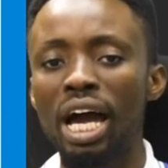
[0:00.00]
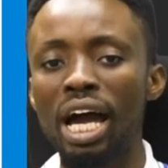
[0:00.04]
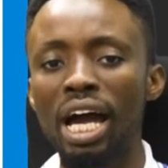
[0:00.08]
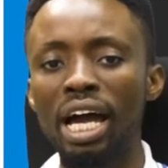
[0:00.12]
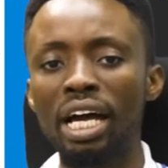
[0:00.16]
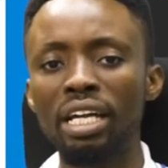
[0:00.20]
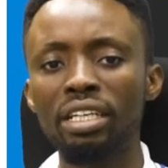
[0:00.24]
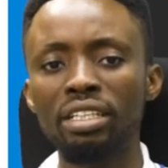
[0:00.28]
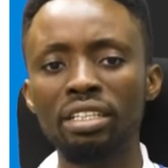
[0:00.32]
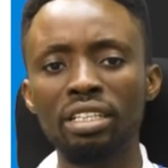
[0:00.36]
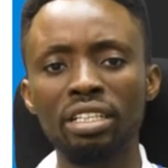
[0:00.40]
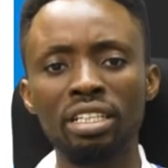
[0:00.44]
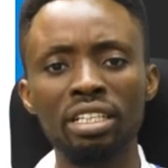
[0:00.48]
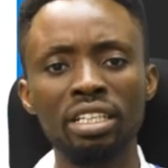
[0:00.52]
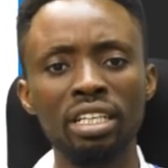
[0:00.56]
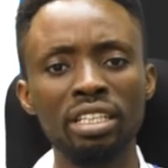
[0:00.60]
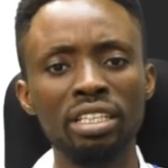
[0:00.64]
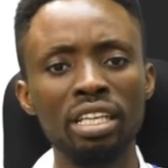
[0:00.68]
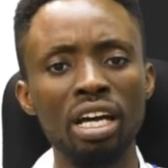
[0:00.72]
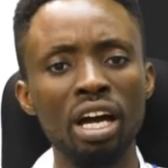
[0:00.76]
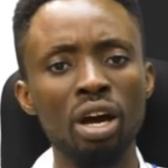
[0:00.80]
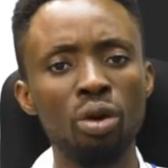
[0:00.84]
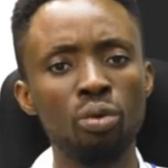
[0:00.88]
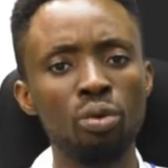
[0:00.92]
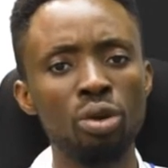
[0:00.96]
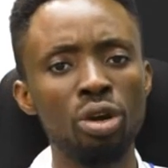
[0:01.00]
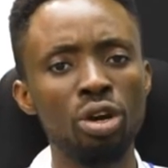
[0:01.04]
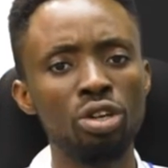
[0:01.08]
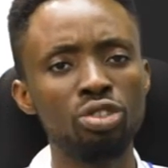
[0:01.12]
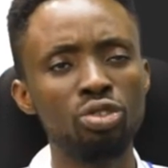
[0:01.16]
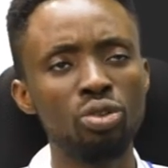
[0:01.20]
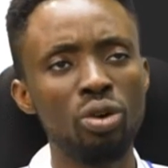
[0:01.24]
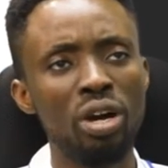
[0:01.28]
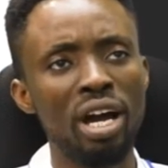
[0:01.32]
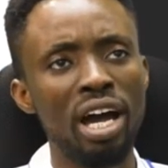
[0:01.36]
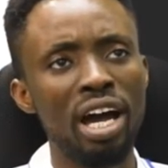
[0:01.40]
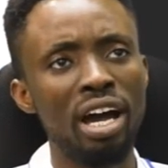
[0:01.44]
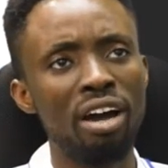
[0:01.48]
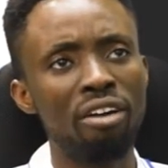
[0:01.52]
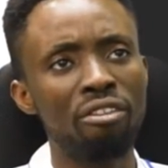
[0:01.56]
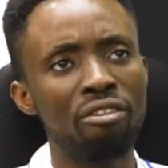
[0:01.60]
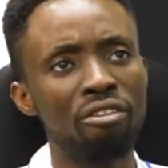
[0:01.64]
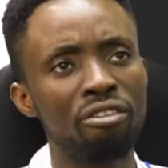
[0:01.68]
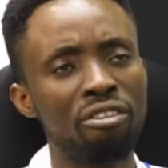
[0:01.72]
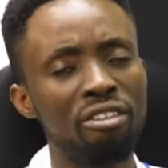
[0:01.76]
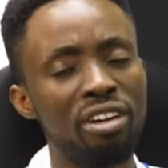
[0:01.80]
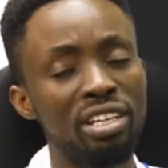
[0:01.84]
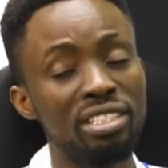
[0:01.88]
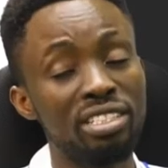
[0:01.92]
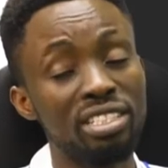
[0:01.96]
And in the town, we also
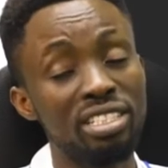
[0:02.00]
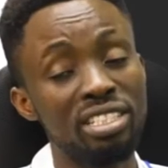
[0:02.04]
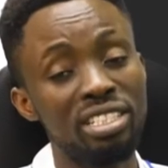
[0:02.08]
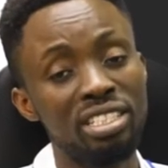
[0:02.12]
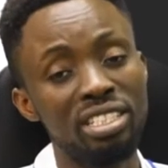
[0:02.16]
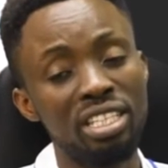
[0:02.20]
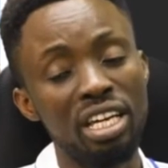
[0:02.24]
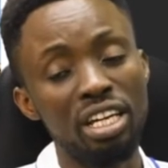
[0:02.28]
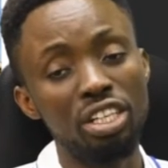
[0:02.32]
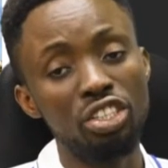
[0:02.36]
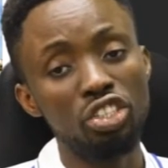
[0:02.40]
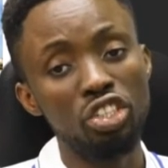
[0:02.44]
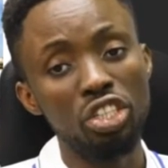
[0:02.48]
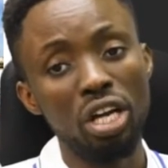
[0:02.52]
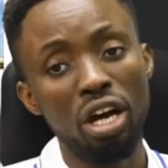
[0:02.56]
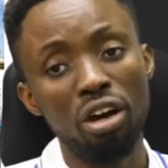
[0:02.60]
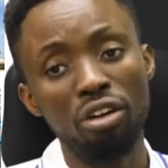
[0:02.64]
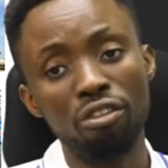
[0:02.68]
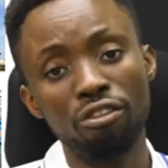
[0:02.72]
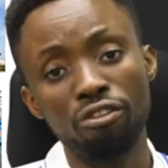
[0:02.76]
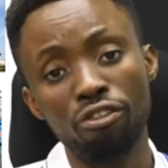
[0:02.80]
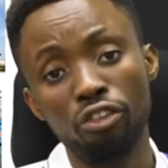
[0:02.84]
have residential